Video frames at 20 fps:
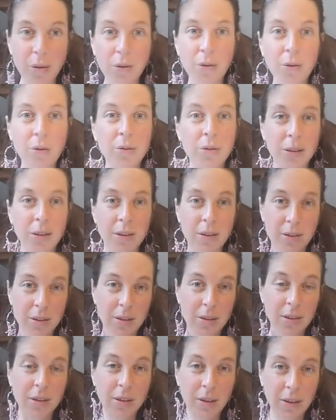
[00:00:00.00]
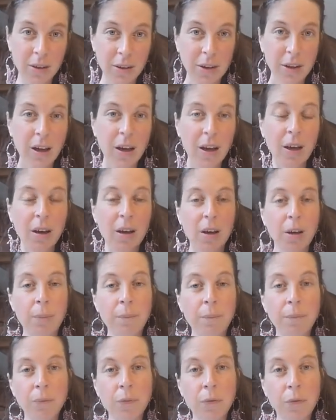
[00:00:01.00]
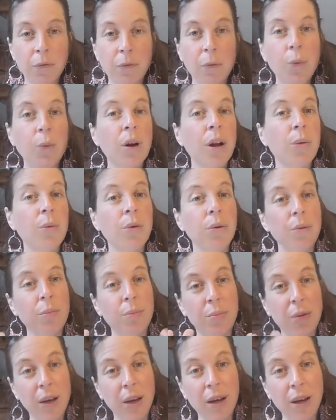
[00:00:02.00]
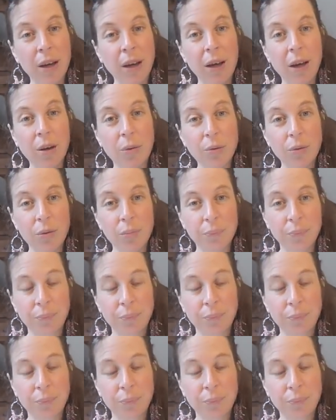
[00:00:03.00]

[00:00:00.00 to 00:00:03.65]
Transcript: use it um, for what i want to bring out